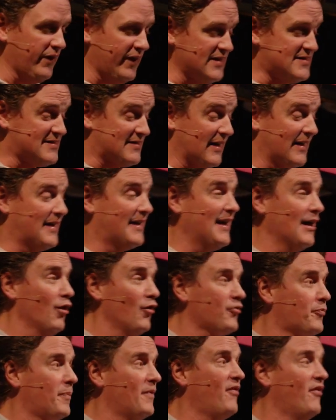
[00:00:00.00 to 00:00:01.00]
leads to
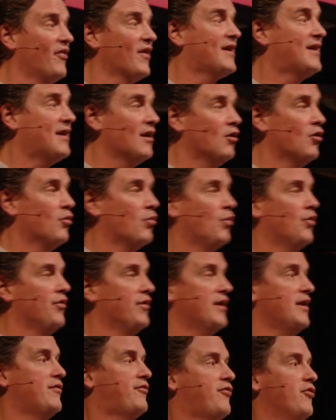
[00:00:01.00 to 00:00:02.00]
guilt, but then the guilt will
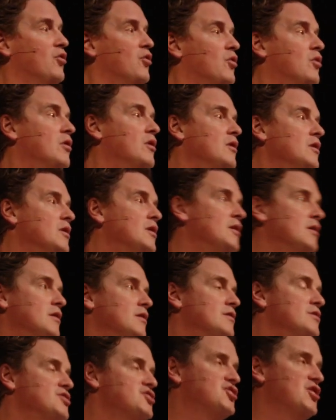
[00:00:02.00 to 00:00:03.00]
lead to
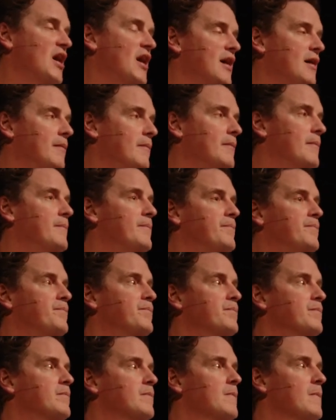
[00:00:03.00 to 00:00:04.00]
shame,
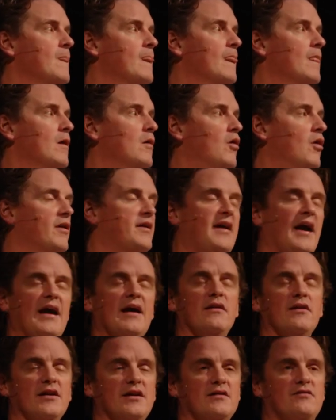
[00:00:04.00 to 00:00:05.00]
or
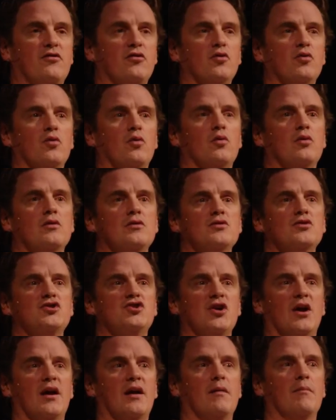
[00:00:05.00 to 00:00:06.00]
can lead to
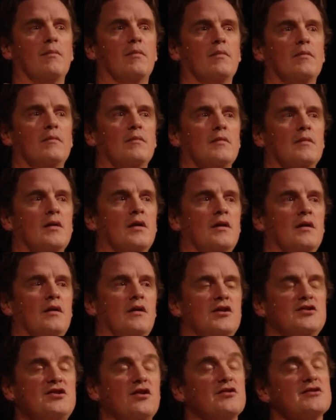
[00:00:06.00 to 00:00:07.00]
shame.
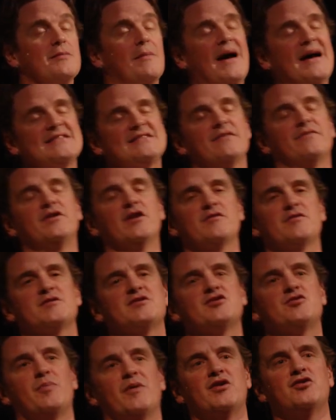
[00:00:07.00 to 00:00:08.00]
You see, there's a massive
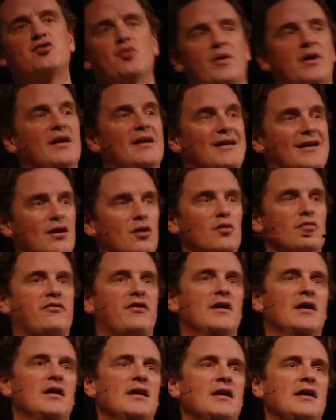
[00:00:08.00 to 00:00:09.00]
difference between
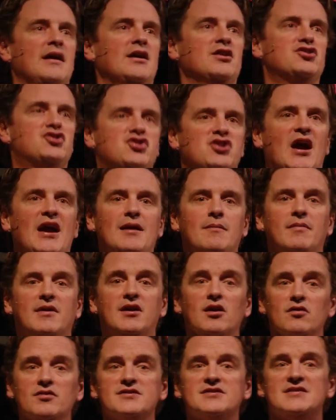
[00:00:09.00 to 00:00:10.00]
guilt and shame.
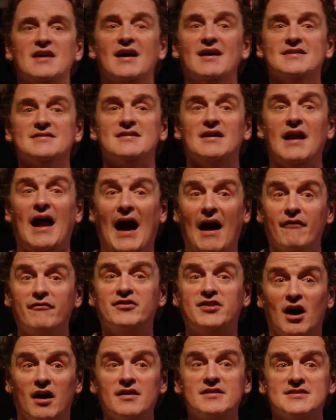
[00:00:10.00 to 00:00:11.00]
Guilt says that
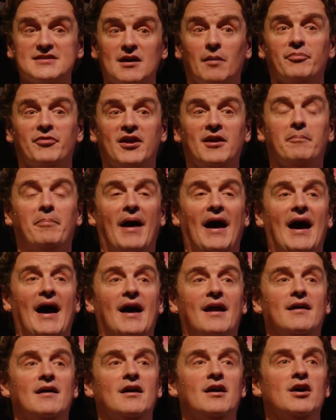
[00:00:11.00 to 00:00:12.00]
I've done something
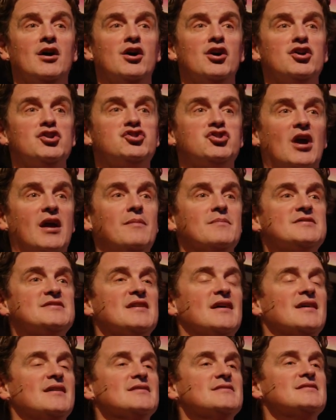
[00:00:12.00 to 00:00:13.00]
bad. Shame
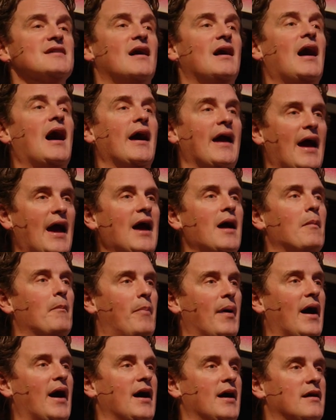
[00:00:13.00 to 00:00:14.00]
says I am
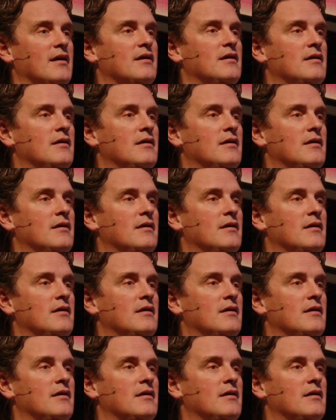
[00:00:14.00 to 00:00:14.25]
bad.